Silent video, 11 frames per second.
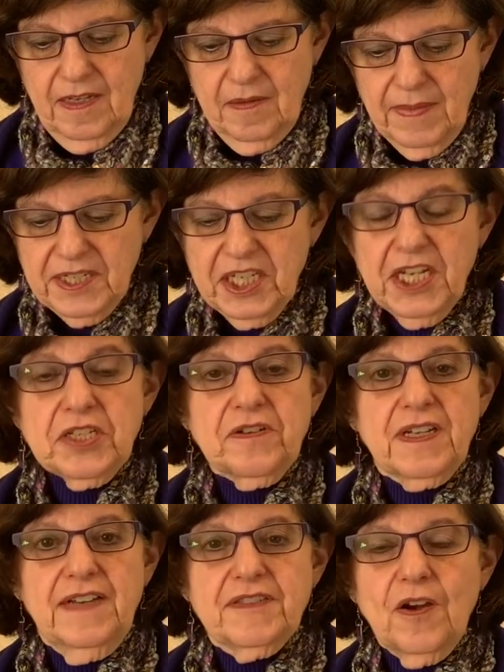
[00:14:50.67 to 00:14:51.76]
My teacher
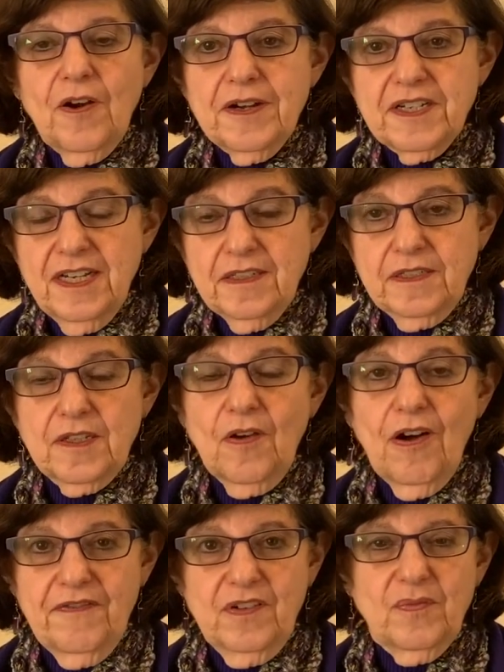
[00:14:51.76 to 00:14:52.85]
gives hard tests
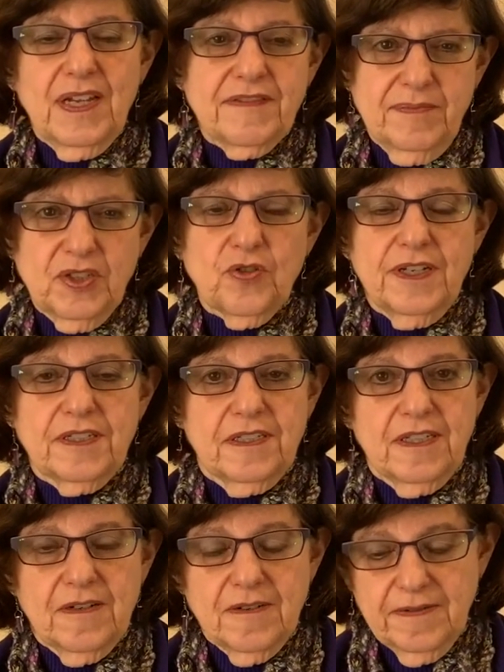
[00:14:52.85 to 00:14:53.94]
often. We have some choices
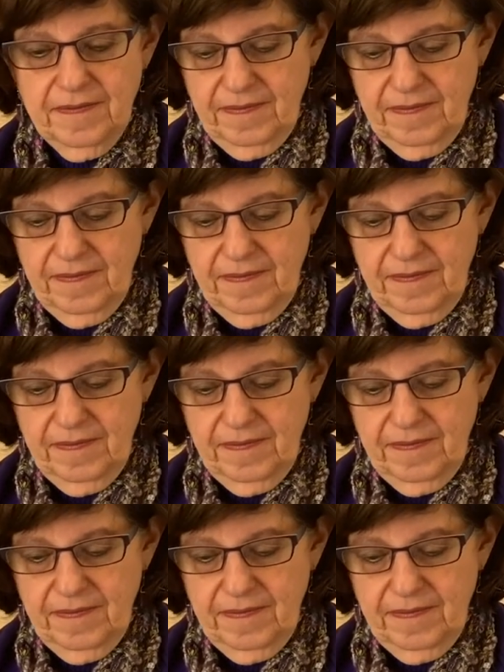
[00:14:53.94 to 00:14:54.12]
here.